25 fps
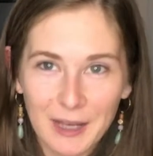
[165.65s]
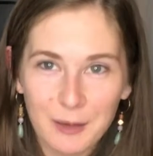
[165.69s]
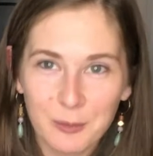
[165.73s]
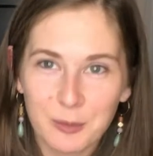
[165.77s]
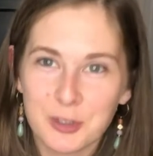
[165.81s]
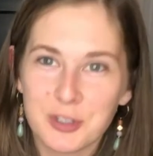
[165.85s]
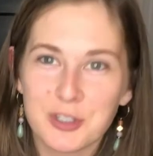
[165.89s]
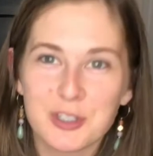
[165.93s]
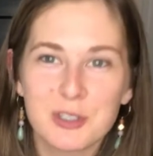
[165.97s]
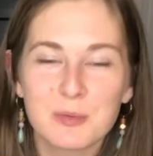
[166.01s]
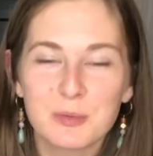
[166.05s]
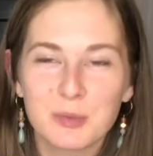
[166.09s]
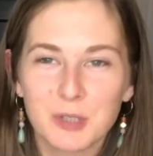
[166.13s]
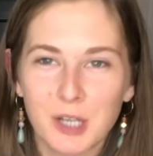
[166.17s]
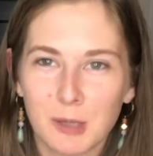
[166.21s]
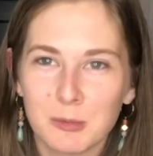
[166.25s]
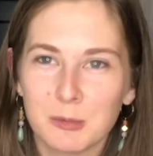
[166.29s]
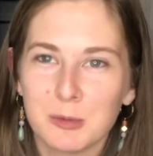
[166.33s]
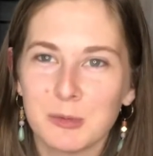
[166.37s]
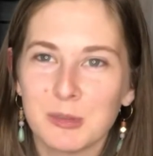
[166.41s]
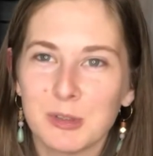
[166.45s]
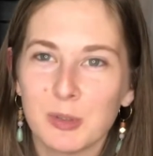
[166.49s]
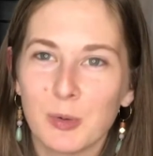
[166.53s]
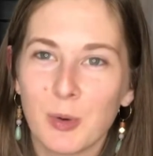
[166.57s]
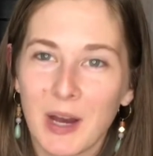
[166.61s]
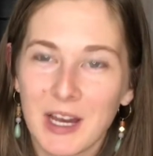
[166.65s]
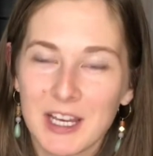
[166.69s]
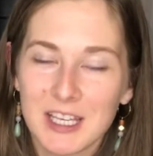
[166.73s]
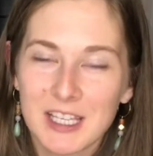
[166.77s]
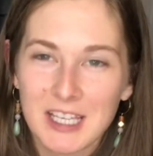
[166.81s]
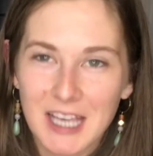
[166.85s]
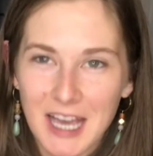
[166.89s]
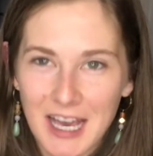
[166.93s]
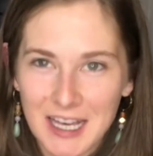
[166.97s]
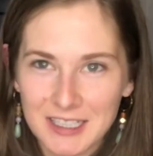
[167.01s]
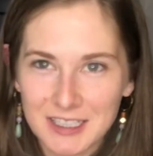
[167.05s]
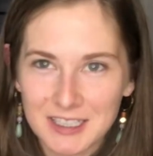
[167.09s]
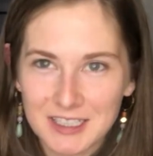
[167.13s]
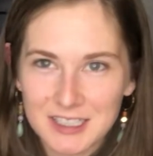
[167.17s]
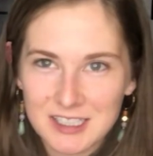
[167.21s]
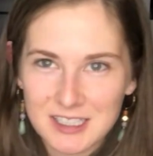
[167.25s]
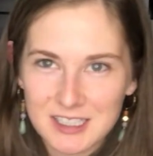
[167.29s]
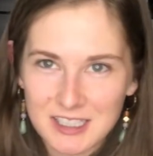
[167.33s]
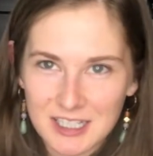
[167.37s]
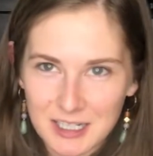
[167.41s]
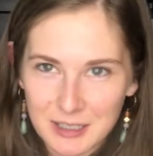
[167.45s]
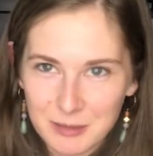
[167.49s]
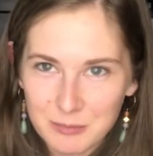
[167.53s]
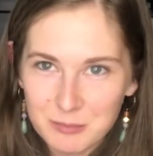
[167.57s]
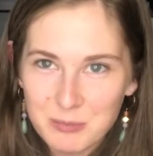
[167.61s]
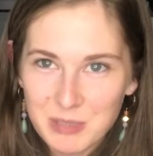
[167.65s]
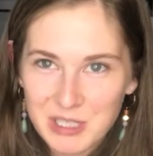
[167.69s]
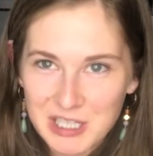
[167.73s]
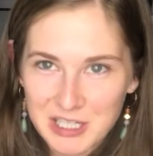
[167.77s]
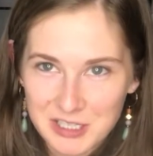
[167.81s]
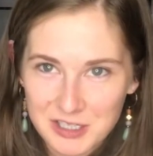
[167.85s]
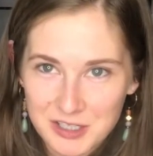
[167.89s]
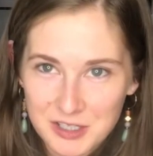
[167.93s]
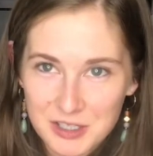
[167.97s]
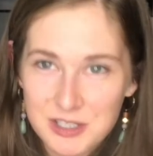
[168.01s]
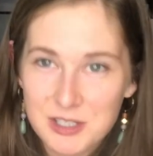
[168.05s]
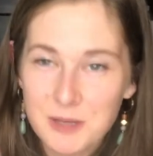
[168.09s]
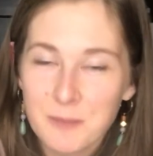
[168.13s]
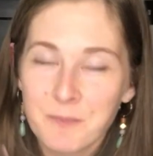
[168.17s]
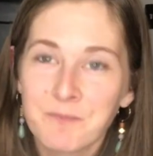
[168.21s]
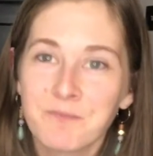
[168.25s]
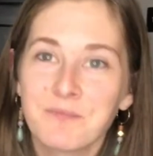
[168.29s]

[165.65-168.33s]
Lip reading: which is probably why he added it in, because